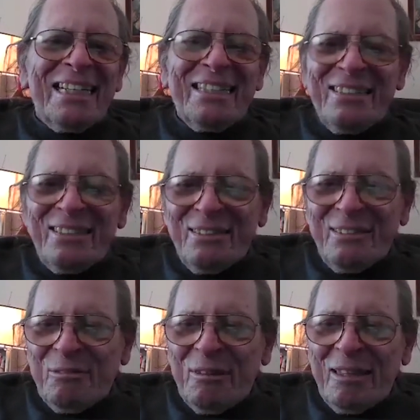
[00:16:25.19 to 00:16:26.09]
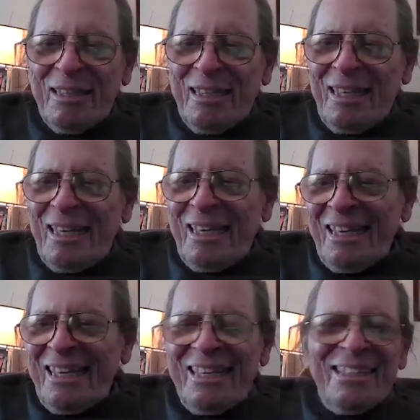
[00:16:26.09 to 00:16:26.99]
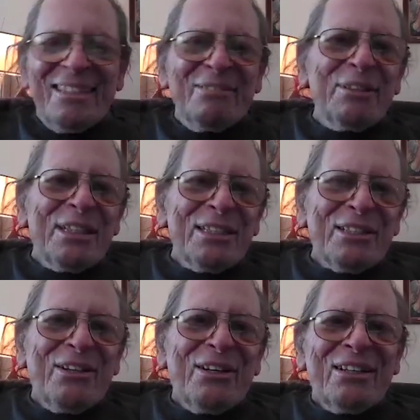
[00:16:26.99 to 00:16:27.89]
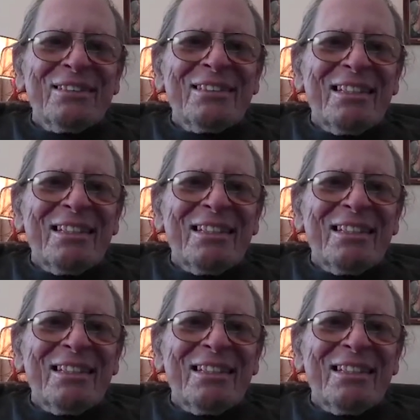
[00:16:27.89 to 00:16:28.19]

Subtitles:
and we get caught.